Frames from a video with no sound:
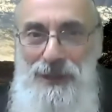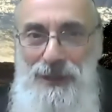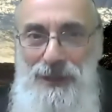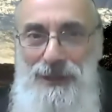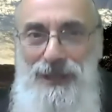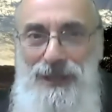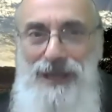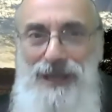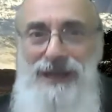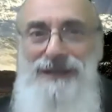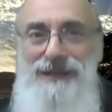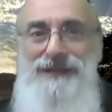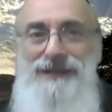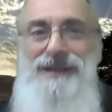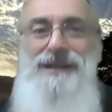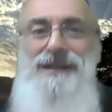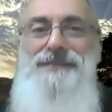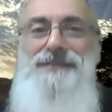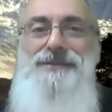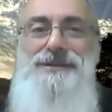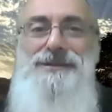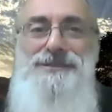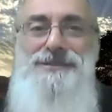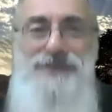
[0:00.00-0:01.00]
okay?
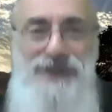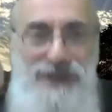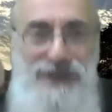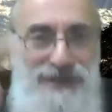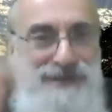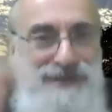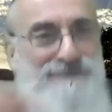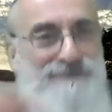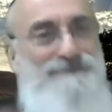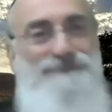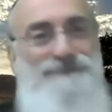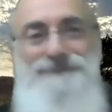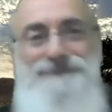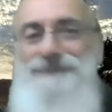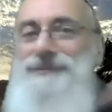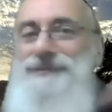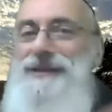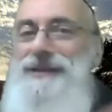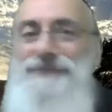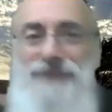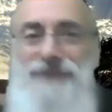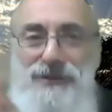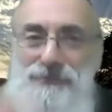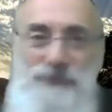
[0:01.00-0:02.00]
These are,
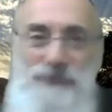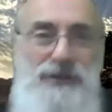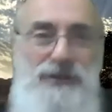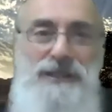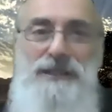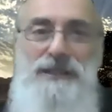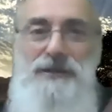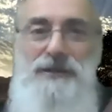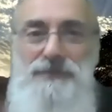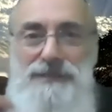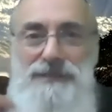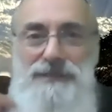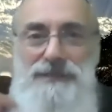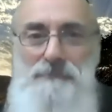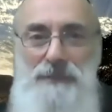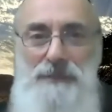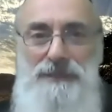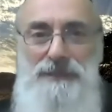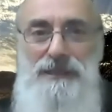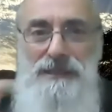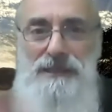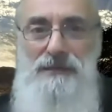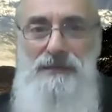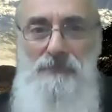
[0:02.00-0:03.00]
you have to really go deep
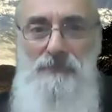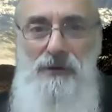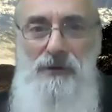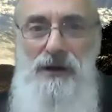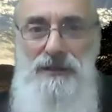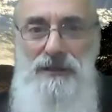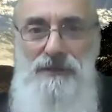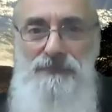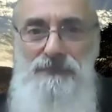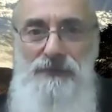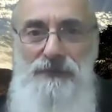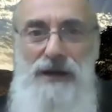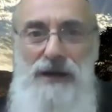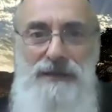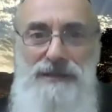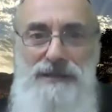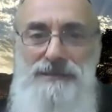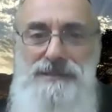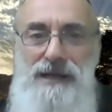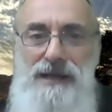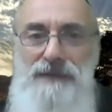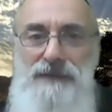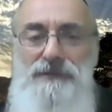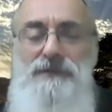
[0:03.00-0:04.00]
into the Gemara to find
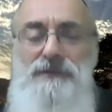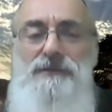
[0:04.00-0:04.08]
this out.